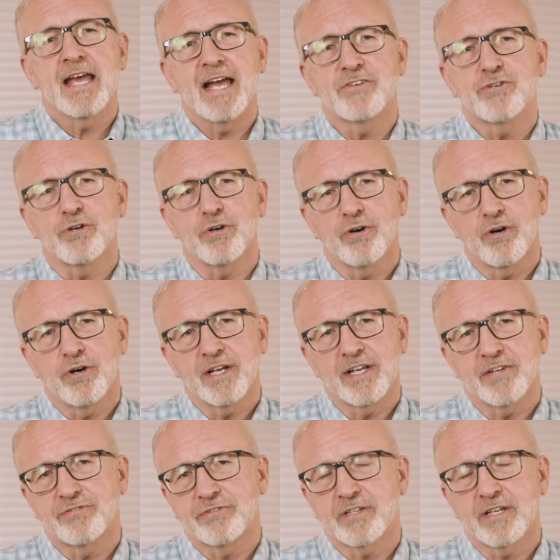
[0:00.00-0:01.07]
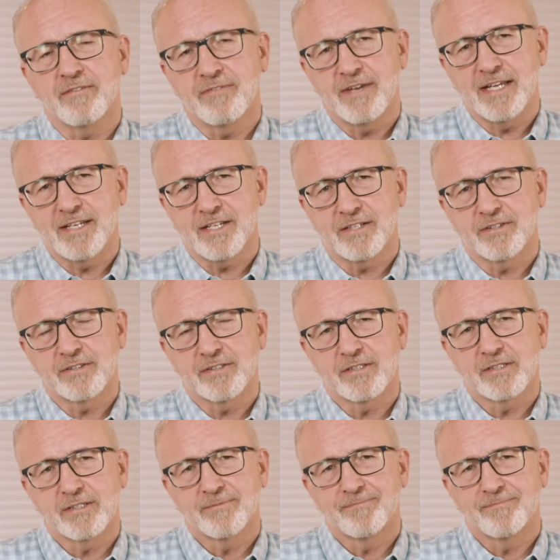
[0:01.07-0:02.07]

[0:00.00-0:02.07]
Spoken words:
at your earliest convenience.